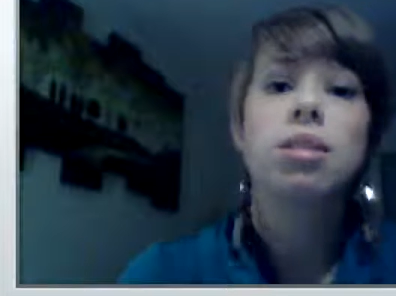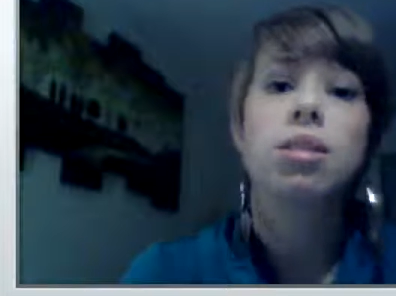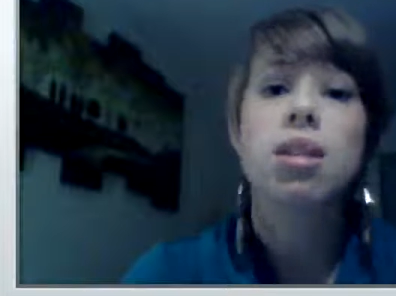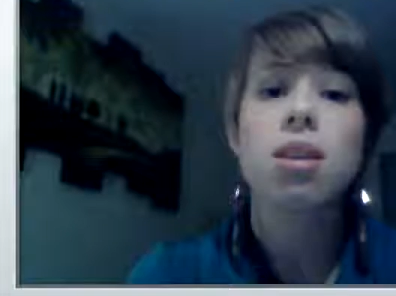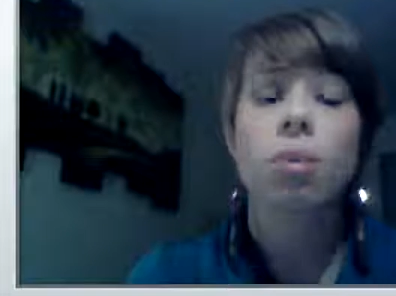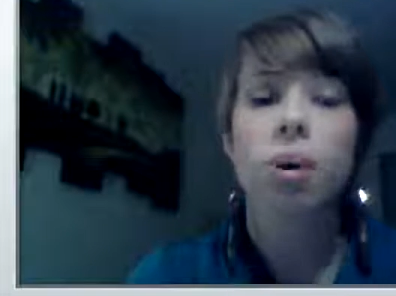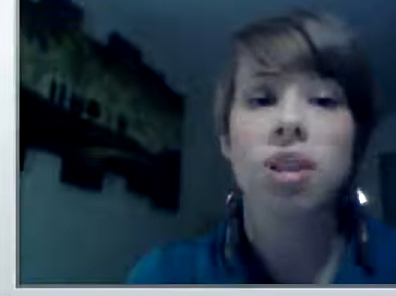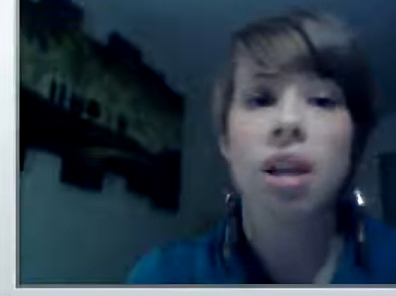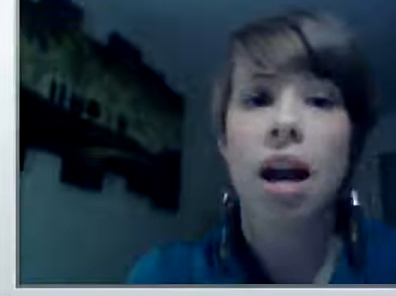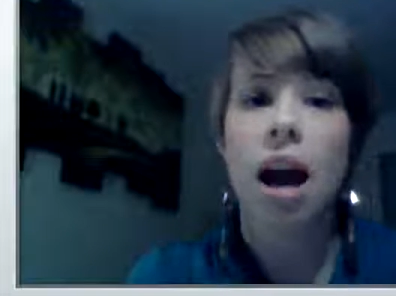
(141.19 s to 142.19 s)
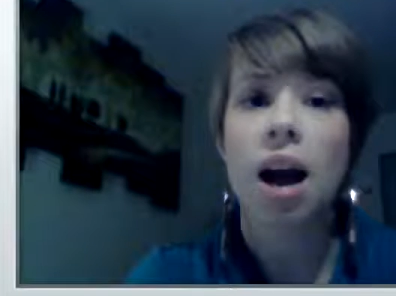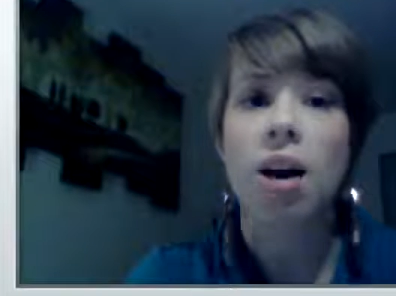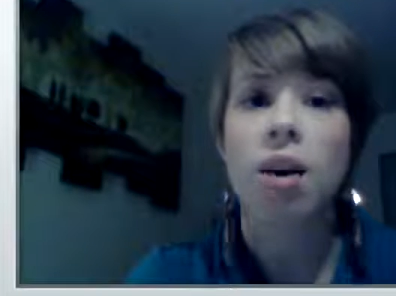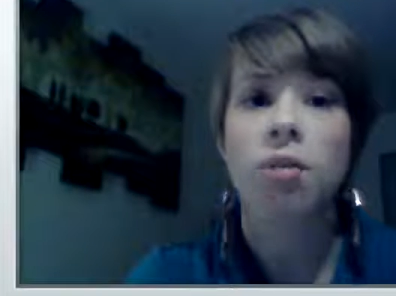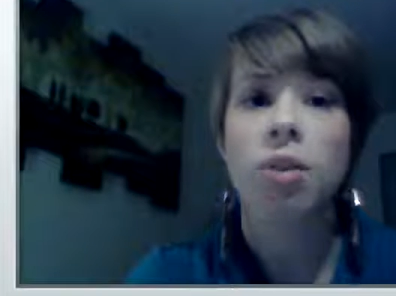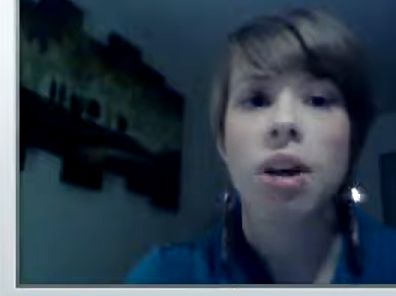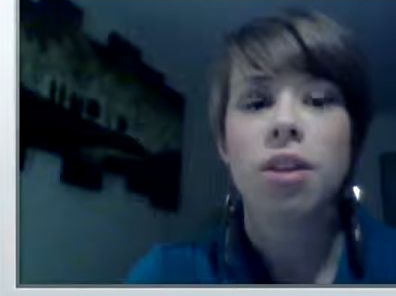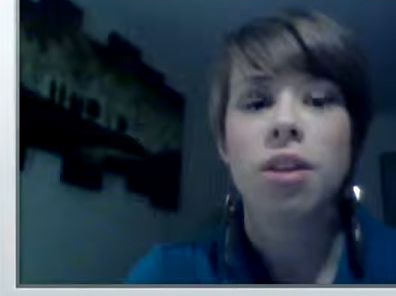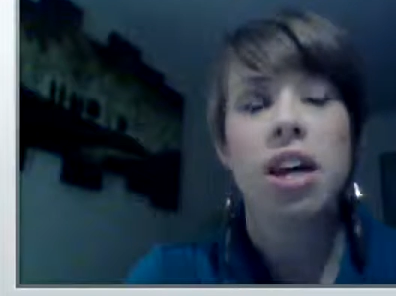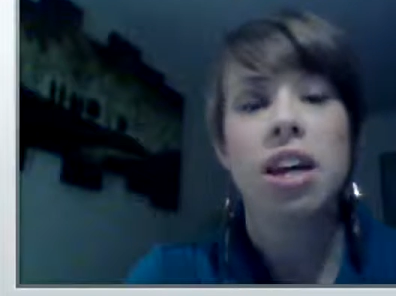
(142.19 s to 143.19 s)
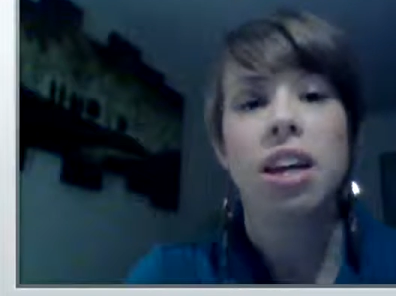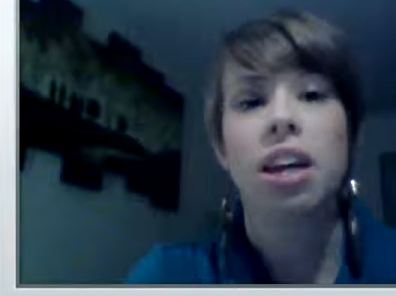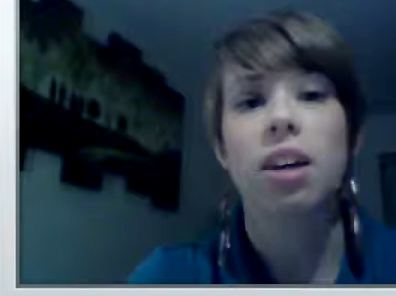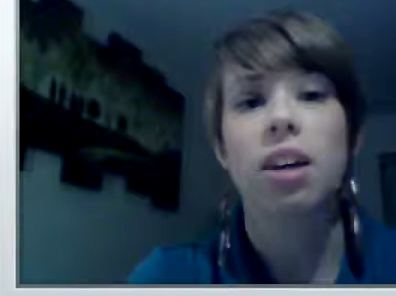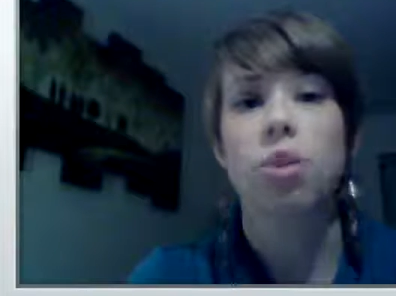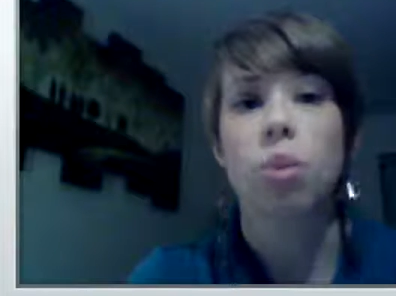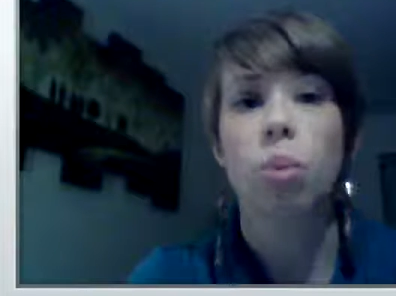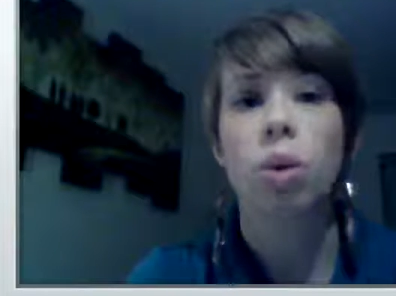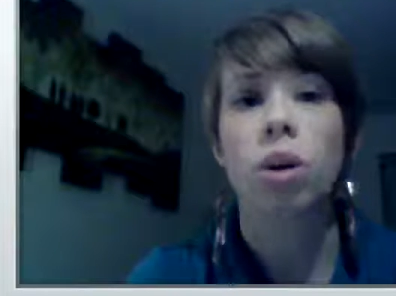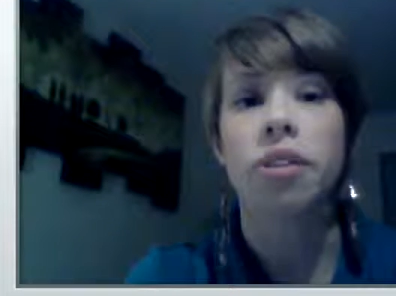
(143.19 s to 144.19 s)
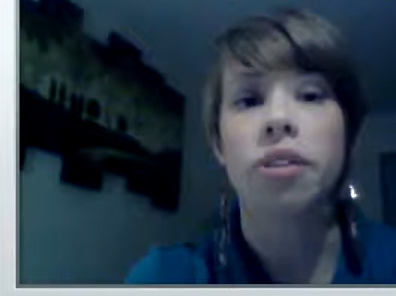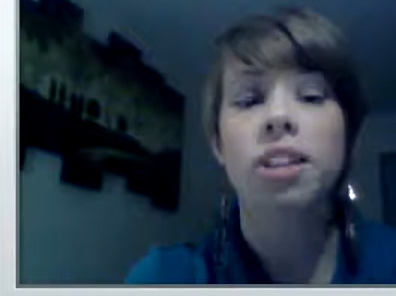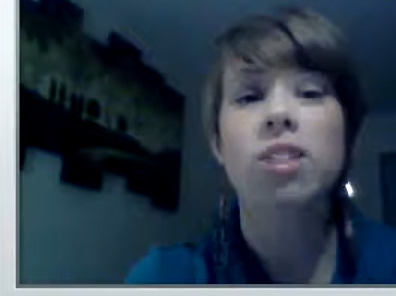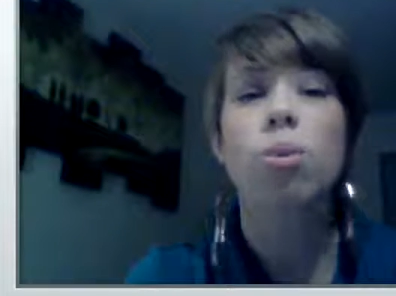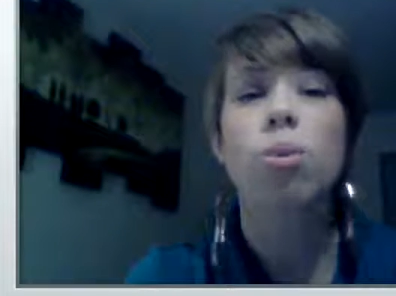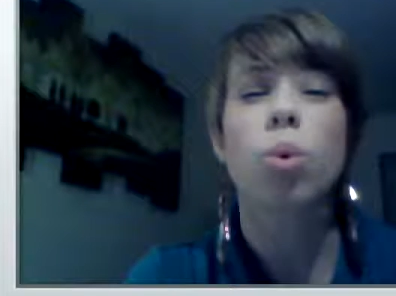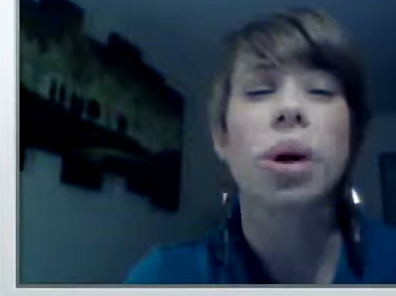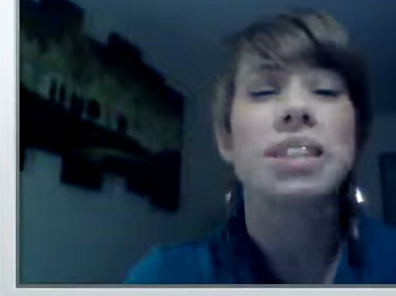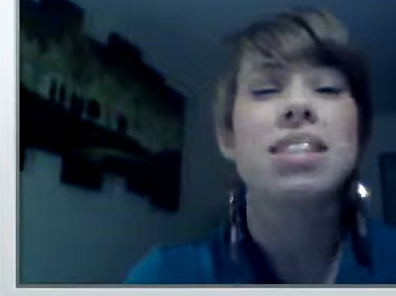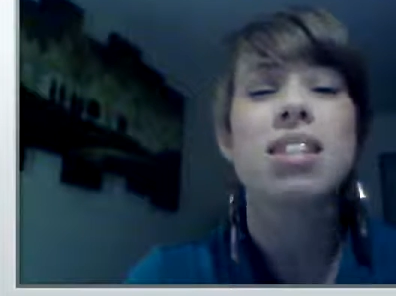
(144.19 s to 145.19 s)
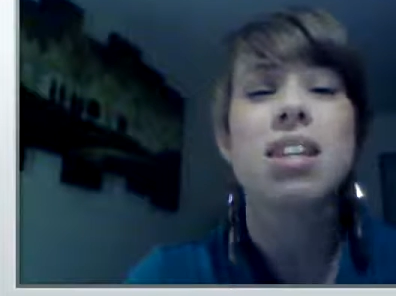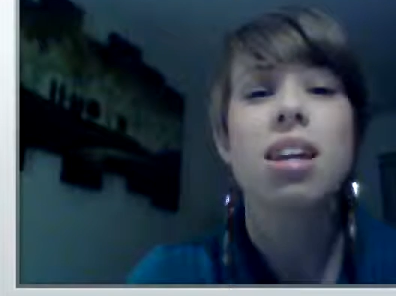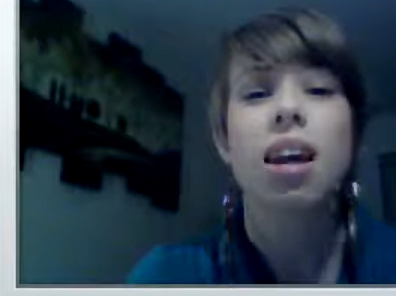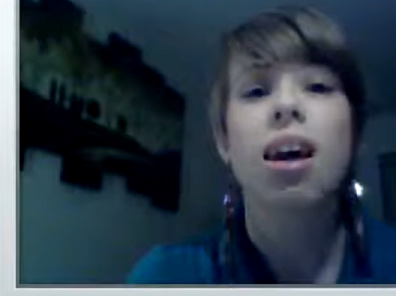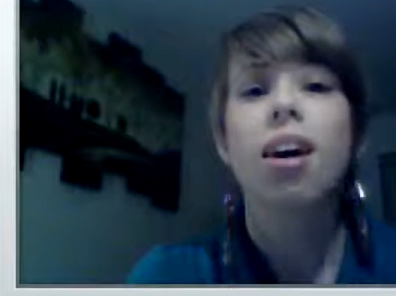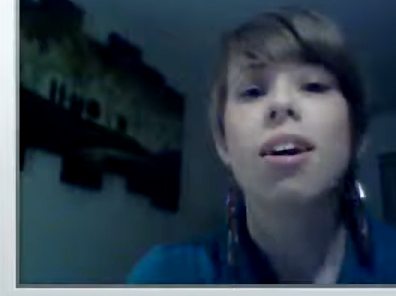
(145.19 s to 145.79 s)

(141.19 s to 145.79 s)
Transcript: see what they have that they can give to the world that don't quite see